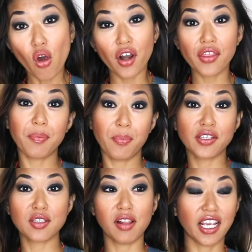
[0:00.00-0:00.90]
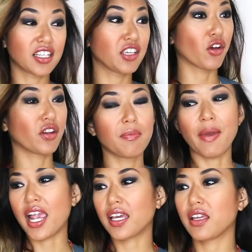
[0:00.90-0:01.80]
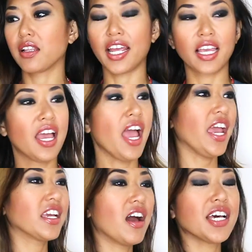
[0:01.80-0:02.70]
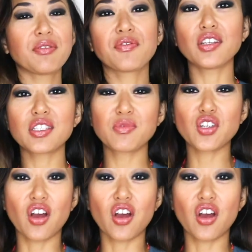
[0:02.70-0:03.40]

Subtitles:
Or the person will actually go to the back and they're like, hey guys, we've got some